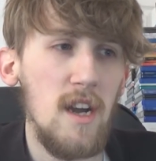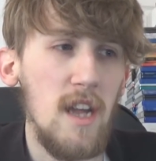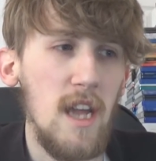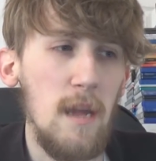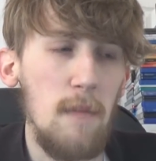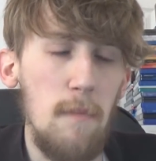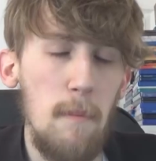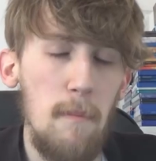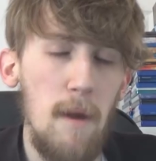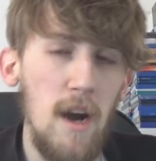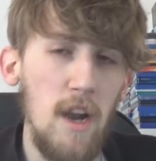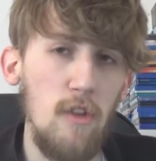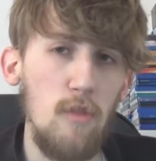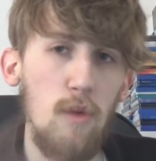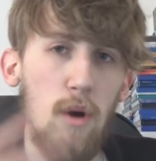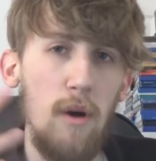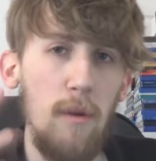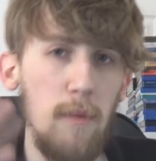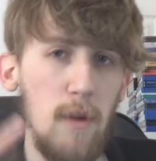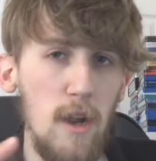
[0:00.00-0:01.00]
Keep in mind as
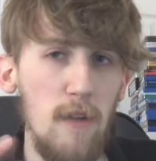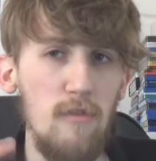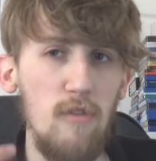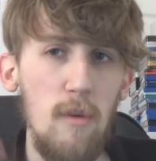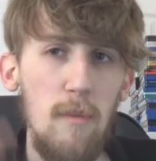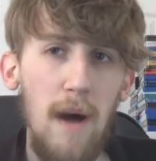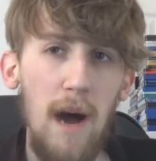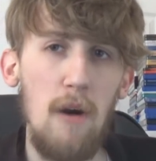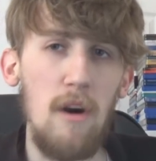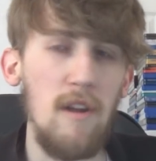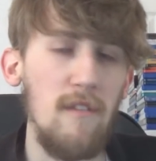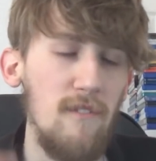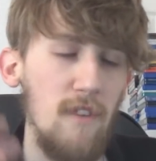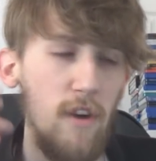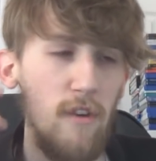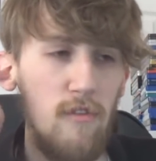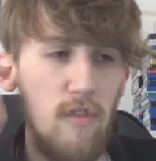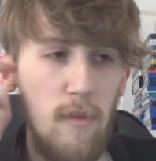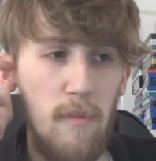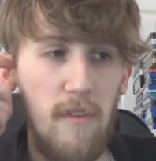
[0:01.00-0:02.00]
well, I'm going from how I
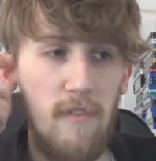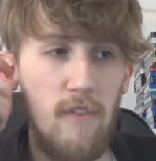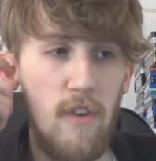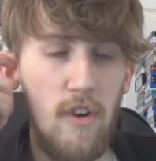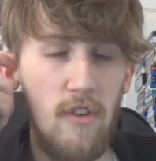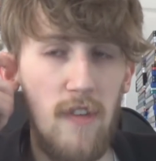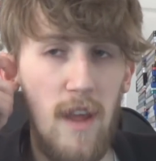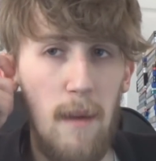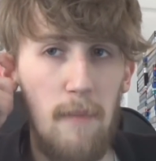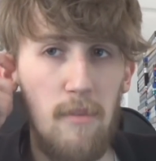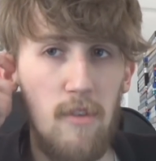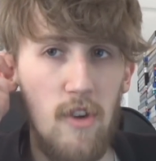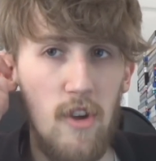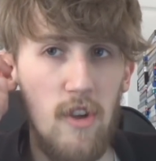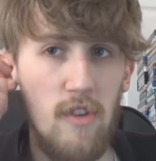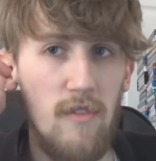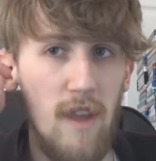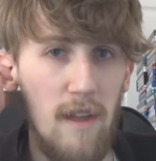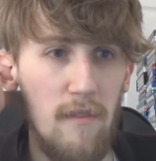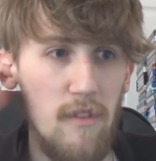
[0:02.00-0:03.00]
felt from the first
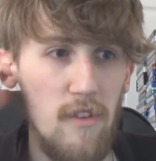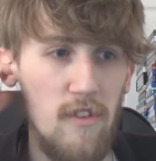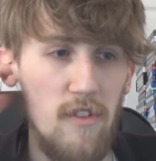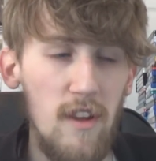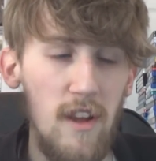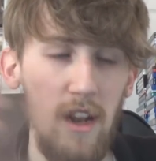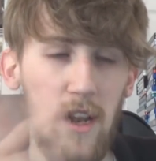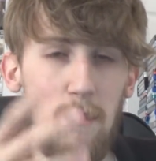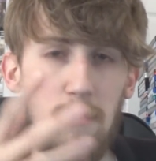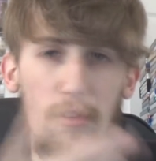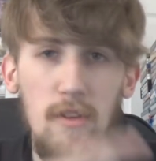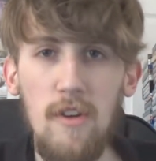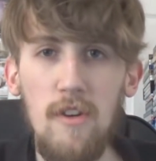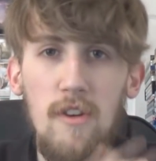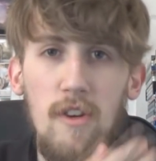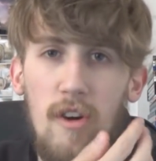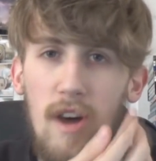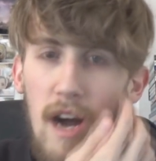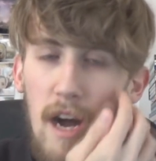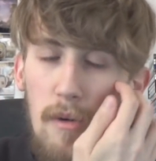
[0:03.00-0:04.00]
episode of every single
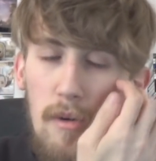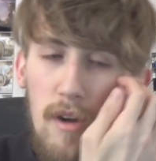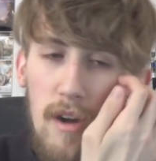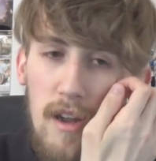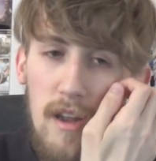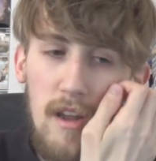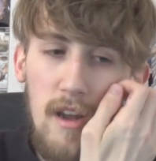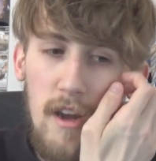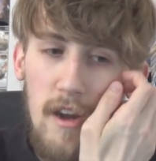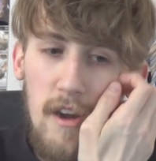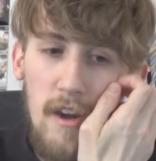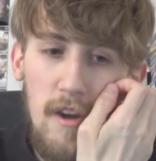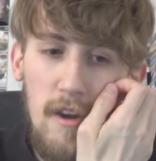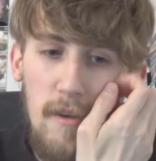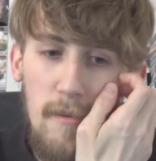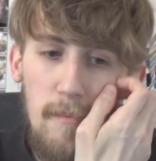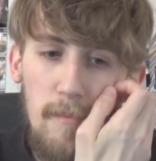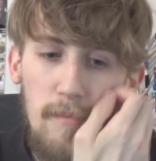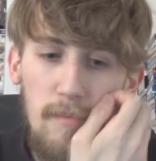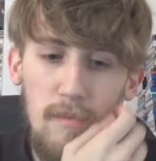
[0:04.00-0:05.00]
episode, not how
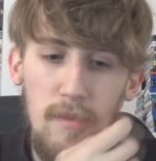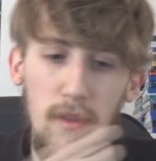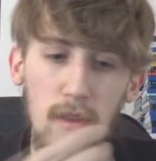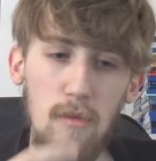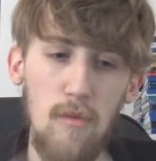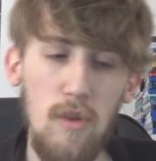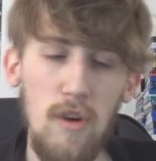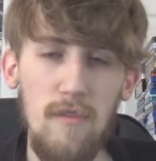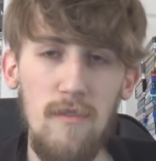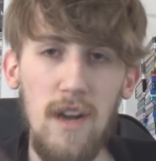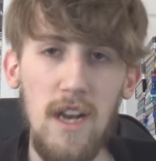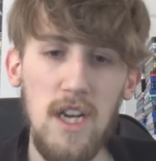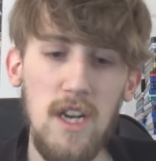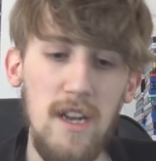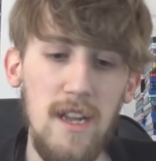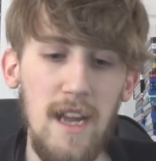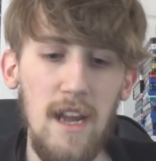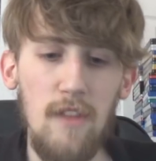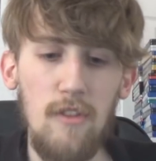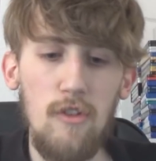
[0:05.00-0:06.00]
I would
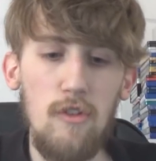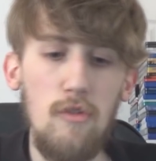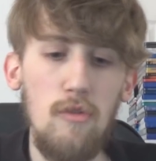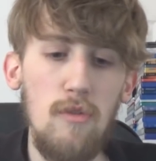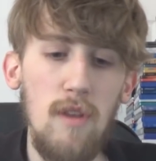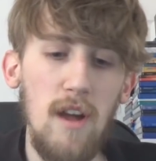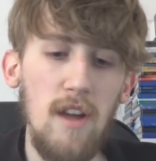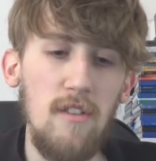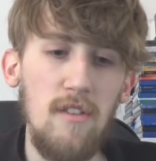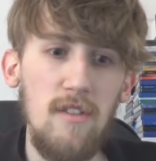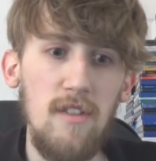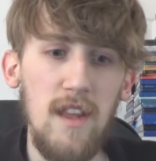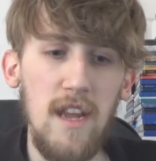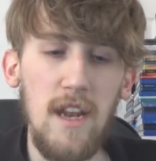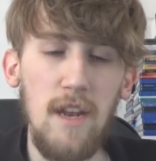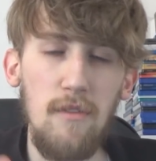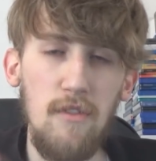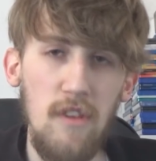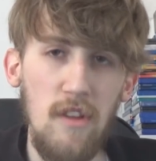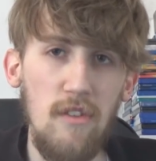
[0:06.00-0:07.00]
eventually get to like the
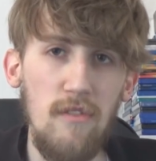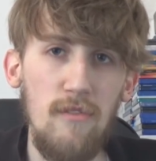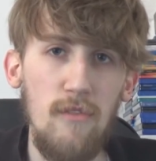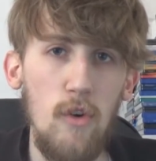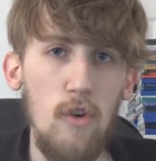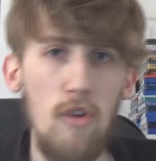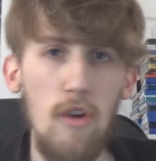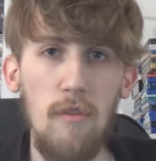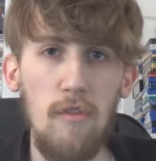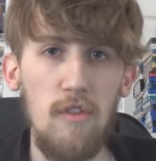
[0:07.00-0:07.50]
end of season 4.